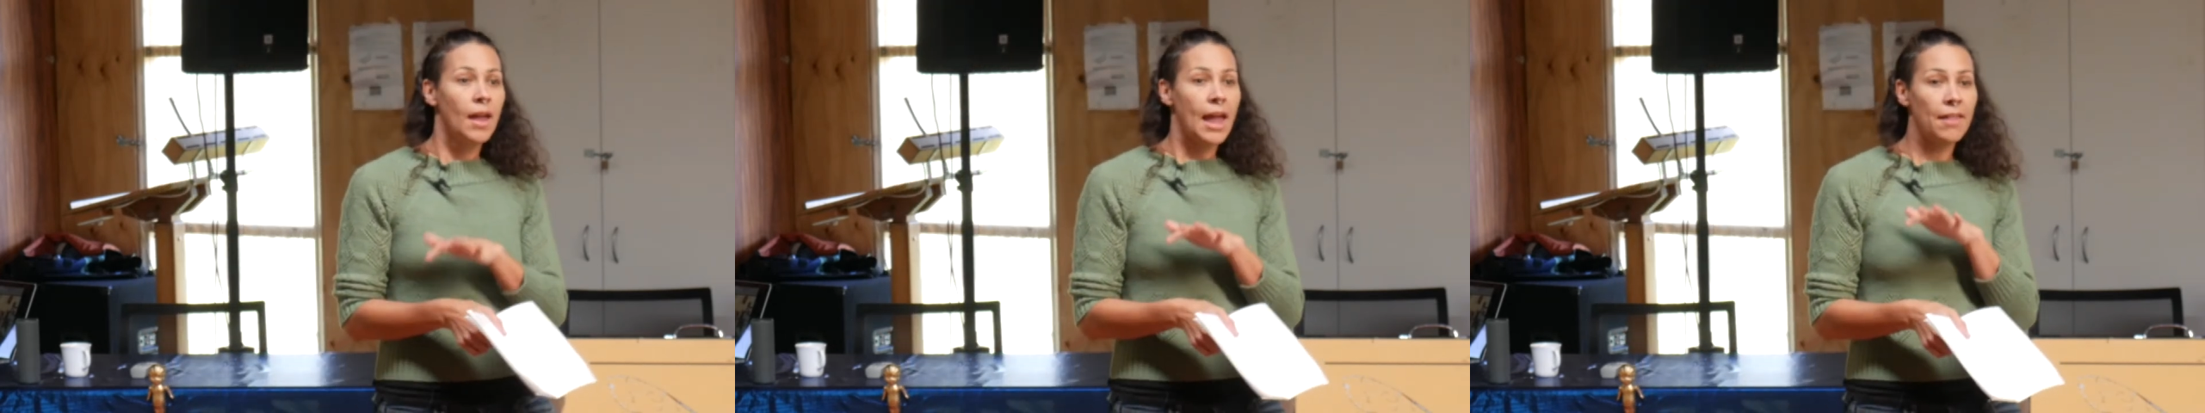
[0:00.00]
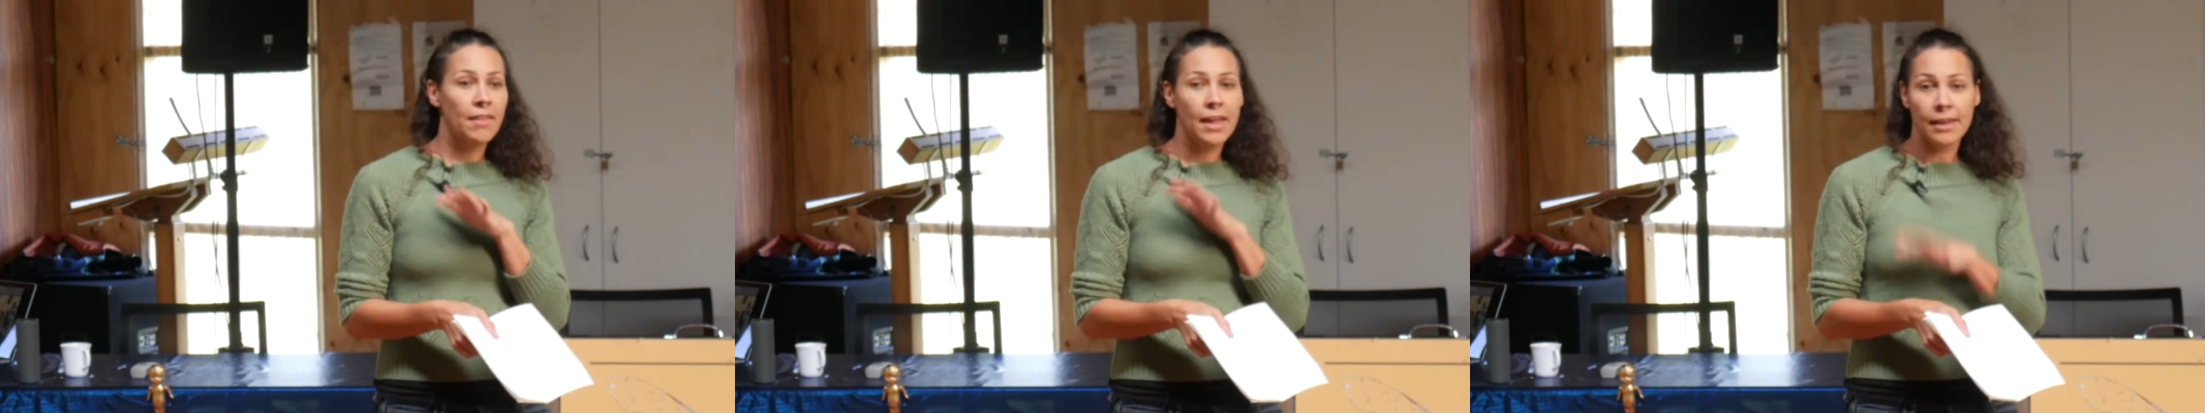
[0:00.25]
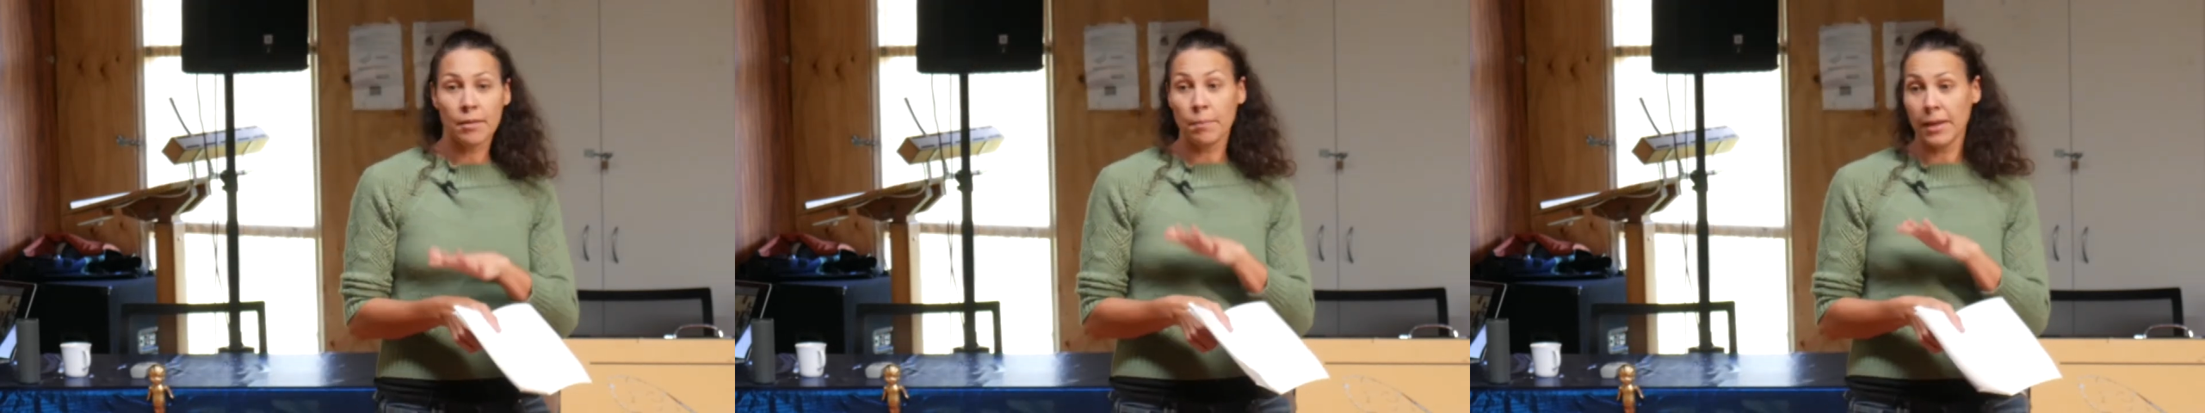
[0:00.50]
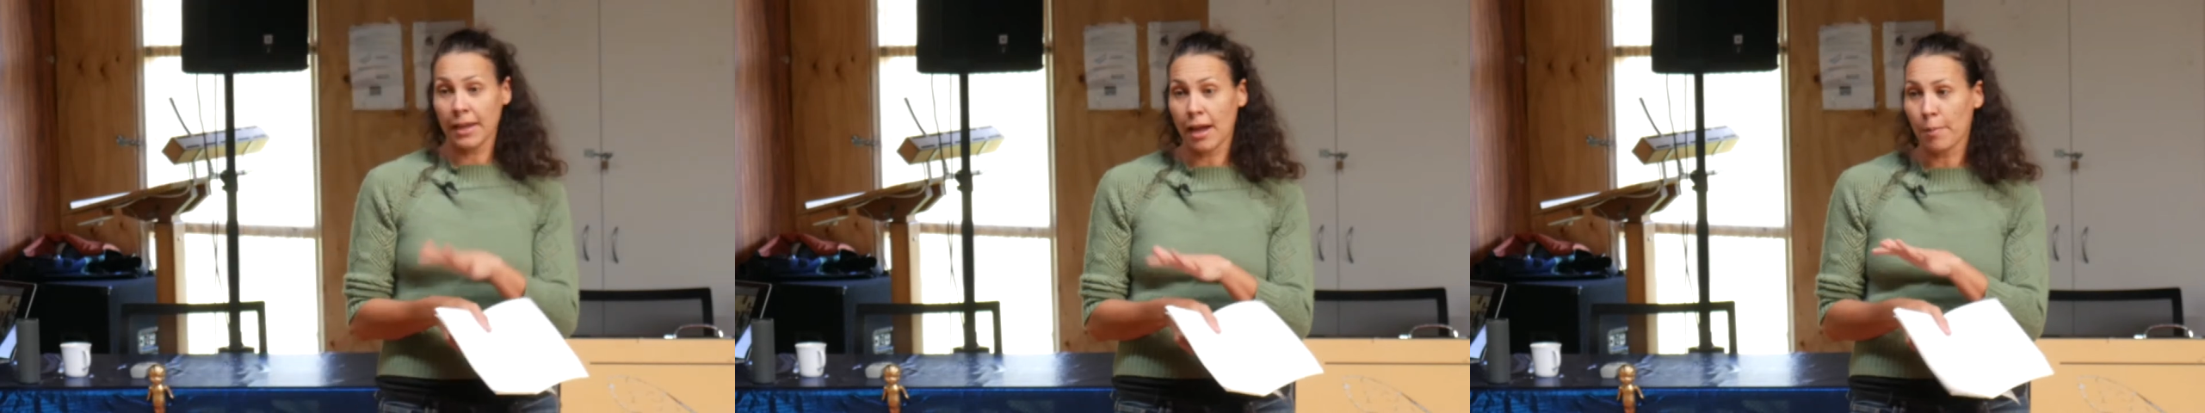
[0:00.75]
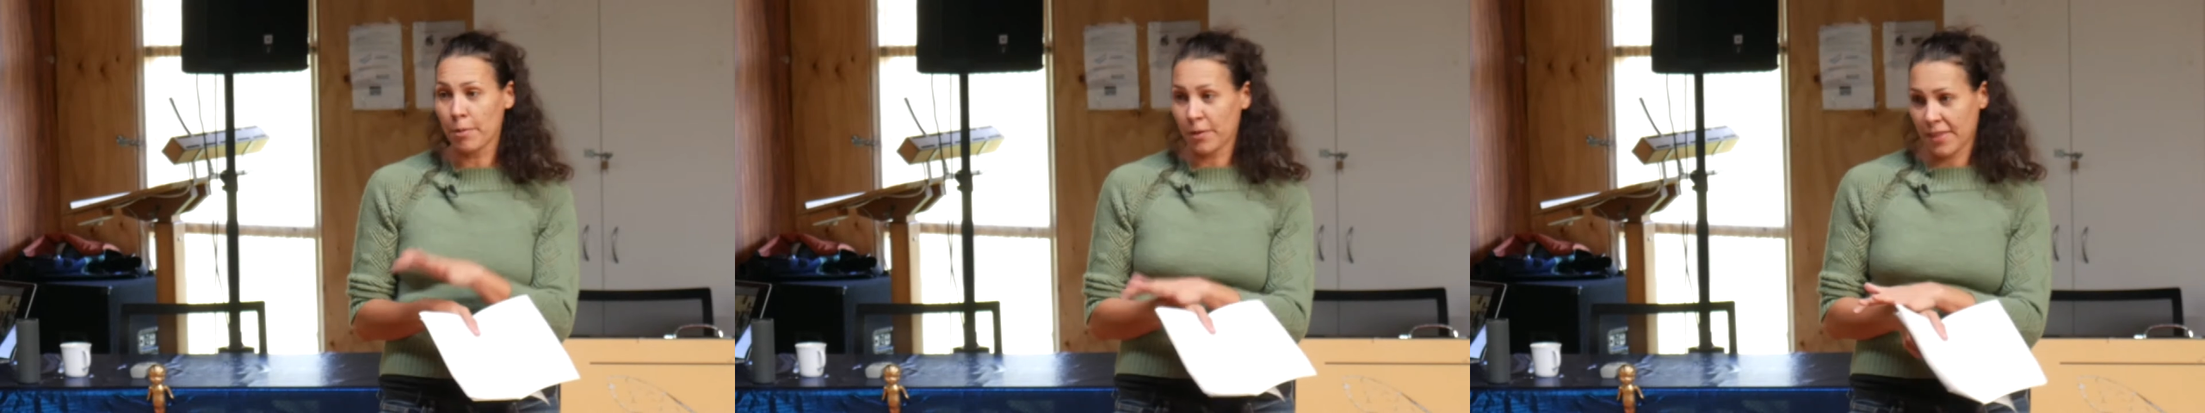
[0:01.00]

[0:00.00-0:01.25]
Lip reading: and they can pick up on